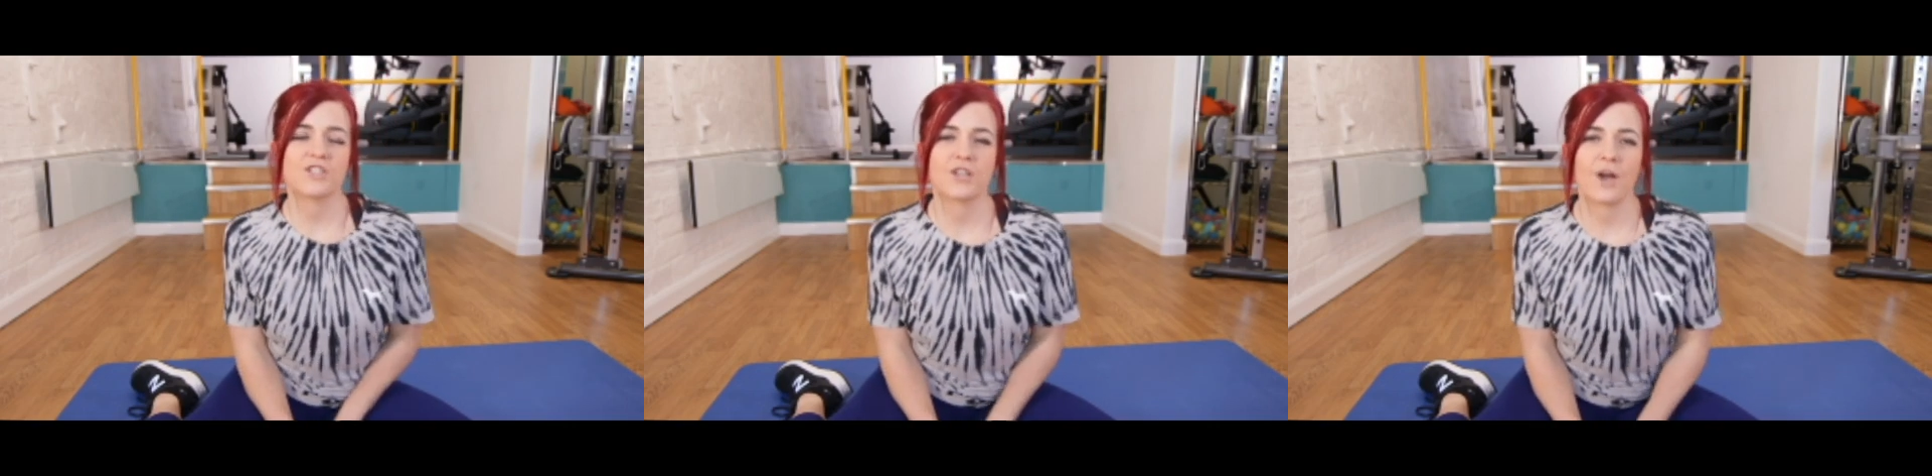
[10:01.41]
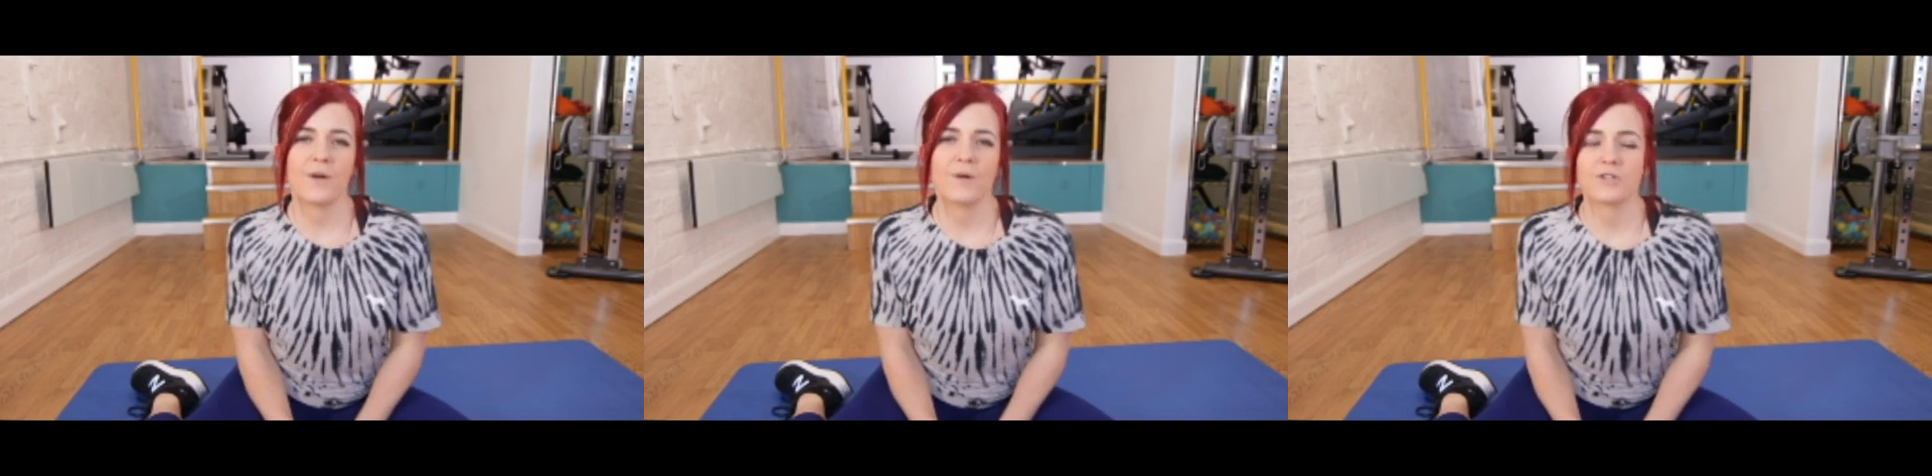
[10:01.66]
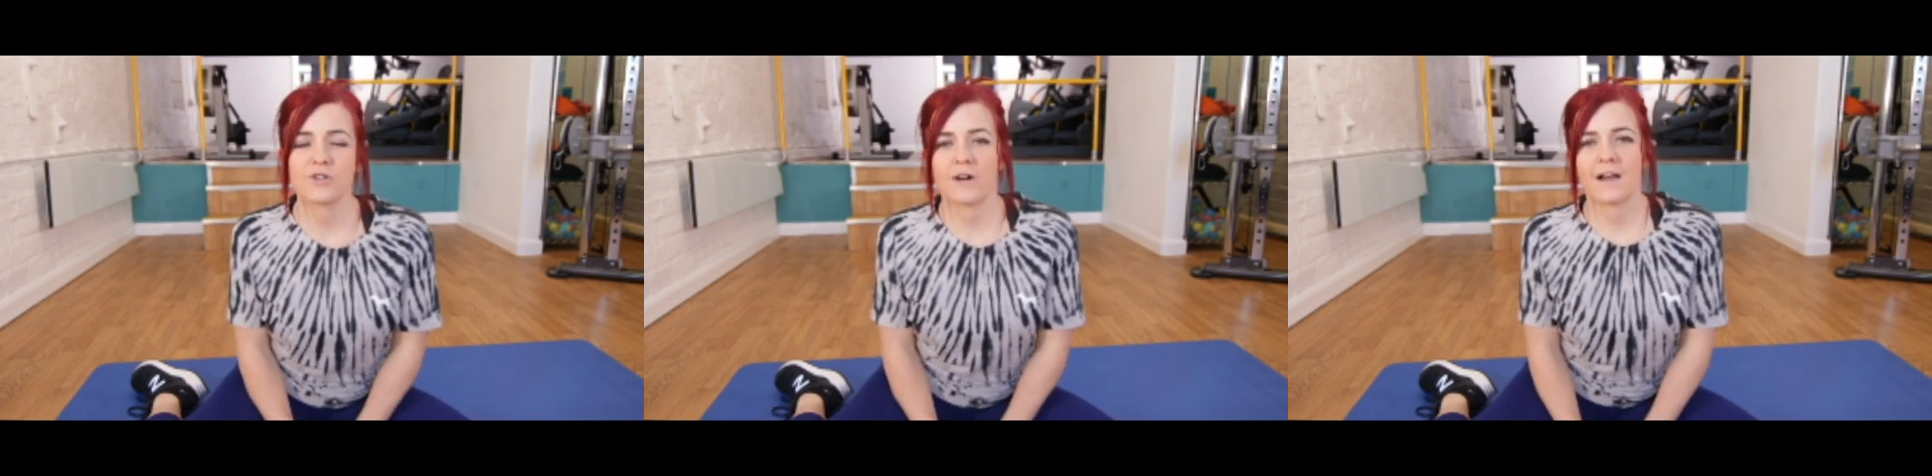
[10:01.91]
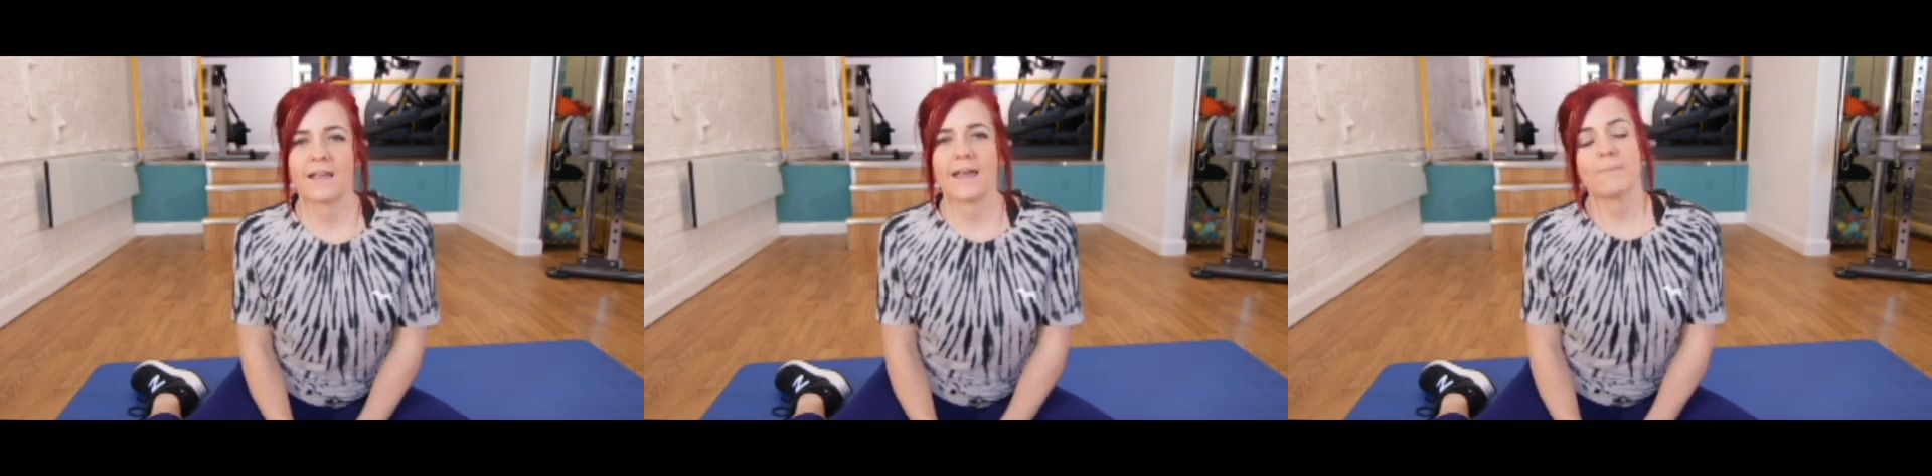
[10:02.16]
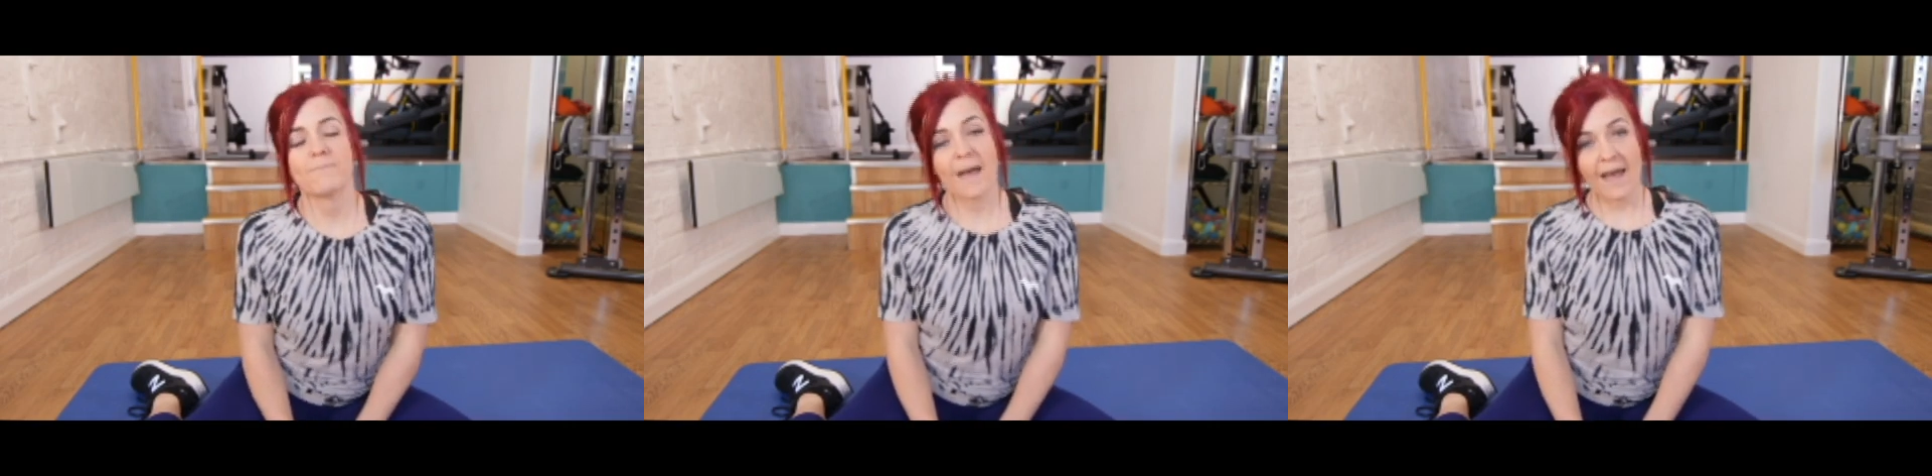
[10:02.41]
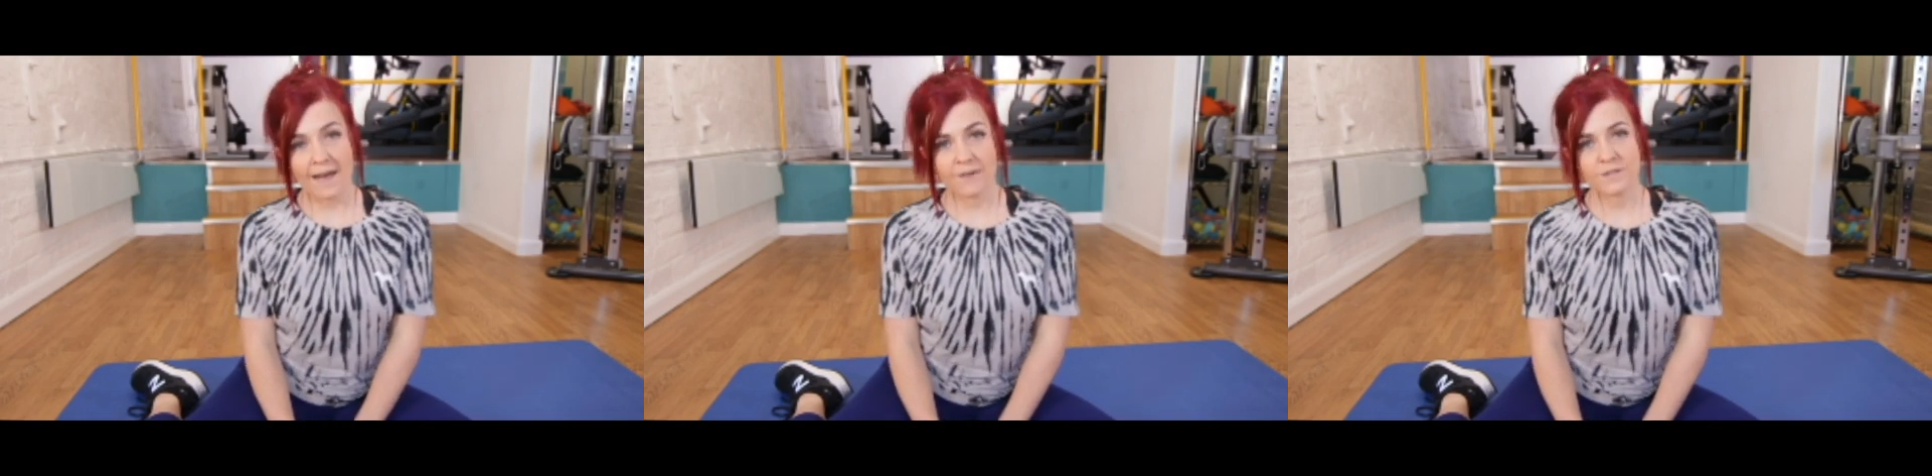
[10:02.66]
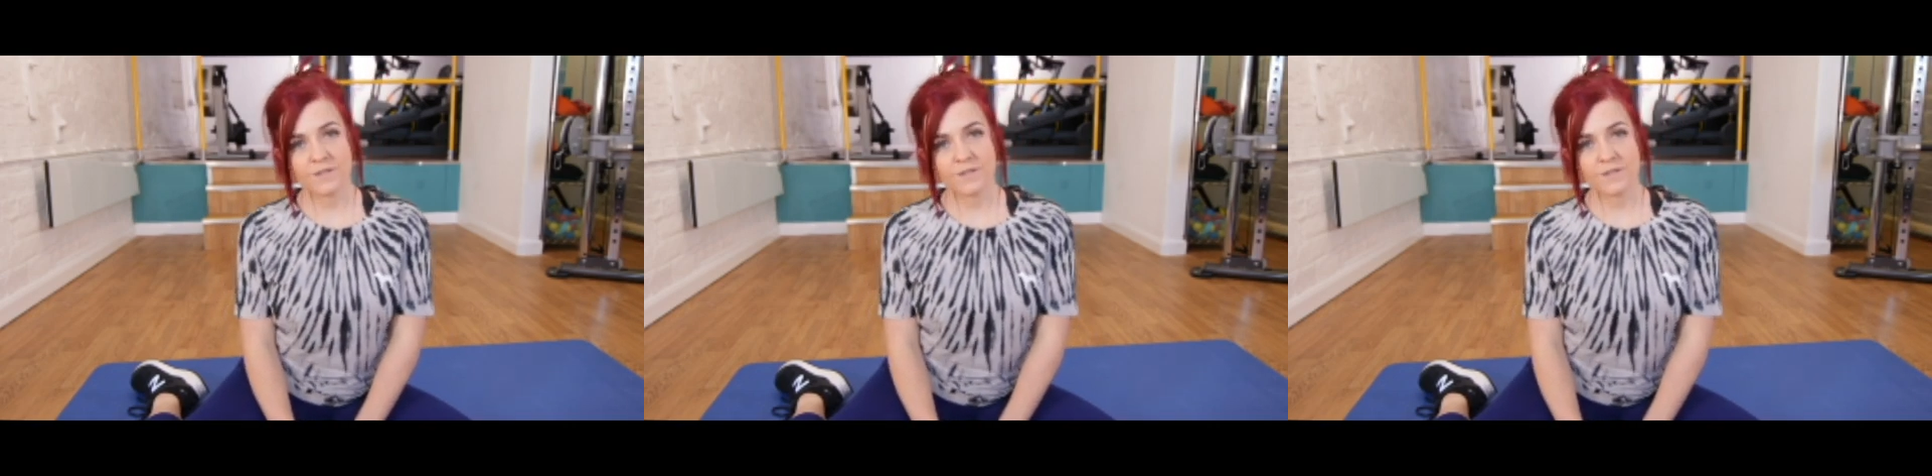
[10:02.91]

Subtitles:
to go and try a Pound